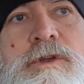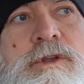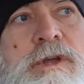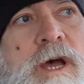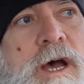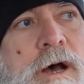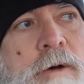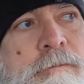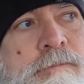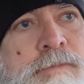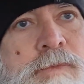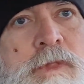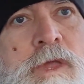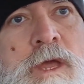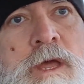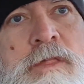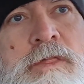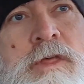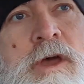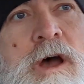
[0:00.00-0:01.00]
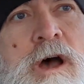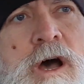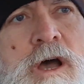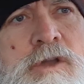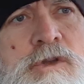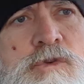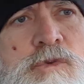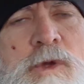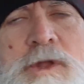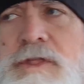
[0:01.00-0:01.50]
the
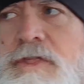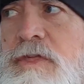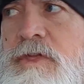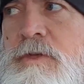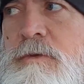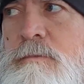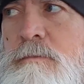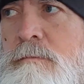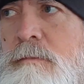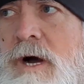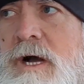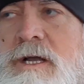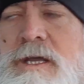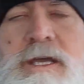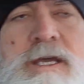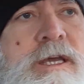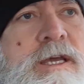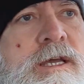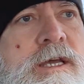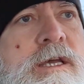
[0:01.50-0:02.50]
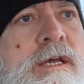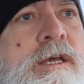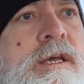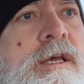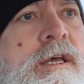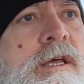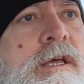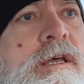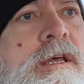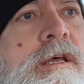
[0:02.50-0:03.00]
100th monkey
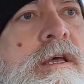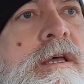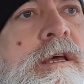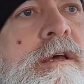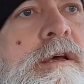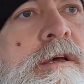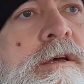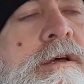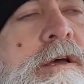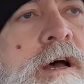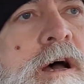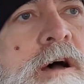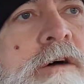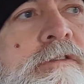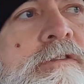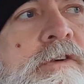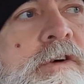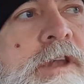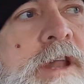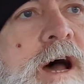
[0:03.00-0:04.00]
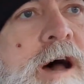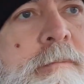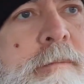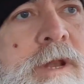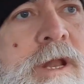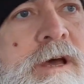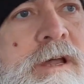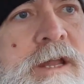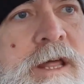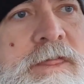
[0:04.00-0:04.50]

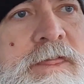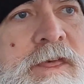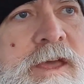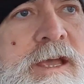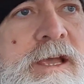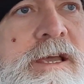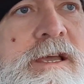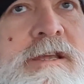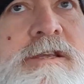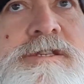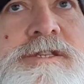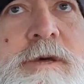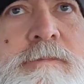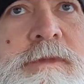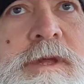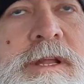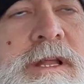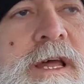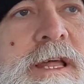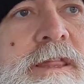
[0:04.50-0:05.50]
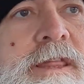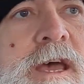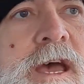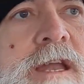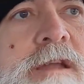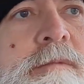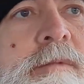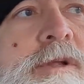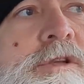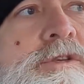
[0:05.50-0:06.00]
phenomenon, I think, something like
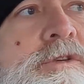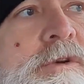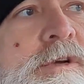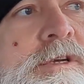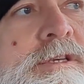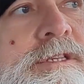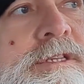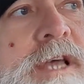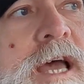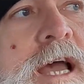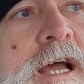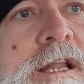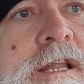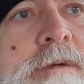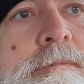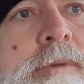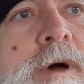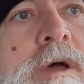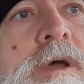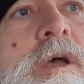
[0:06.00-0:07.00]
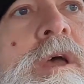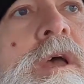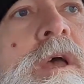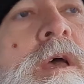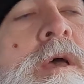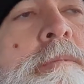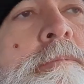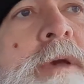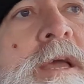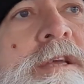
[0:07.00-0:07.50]
that. I'm not sure exactly, but
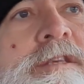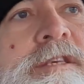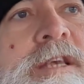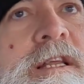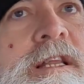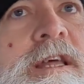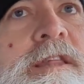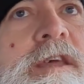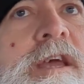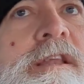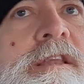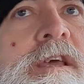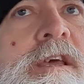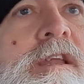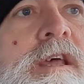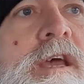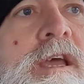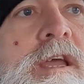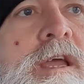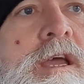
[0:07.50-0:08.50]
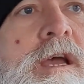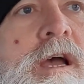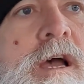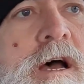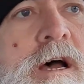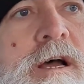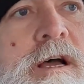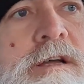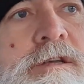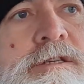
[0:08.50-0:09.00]
basically they did
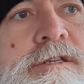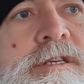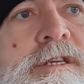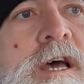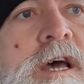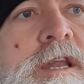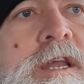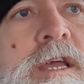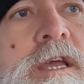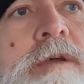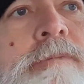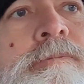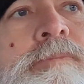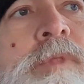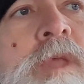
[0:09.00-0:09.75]
a study,